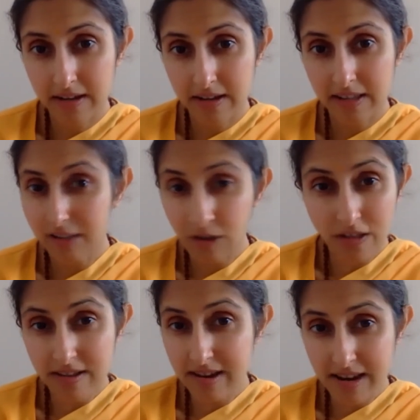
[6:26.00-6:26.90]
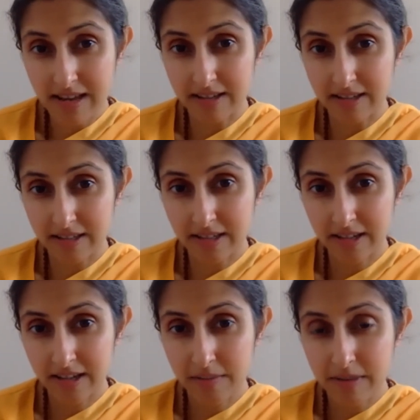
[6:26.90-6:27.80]
That's all it is.
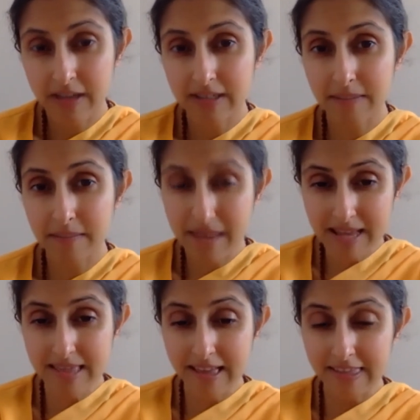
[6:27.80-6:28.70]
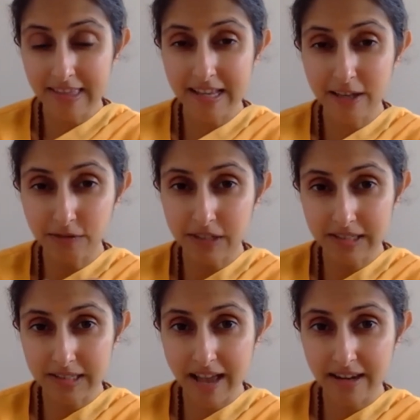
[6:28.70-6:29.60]
Because the minute that thing gives
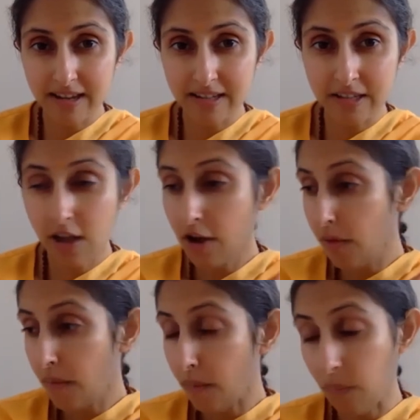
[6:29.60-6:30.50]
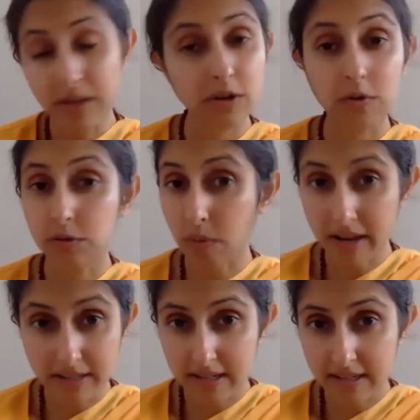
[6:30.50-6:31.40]
us sadness, we don't want
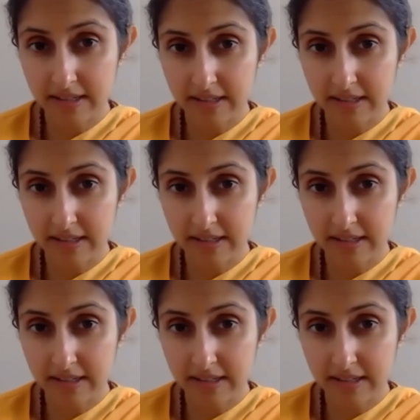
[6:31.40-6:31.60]
it.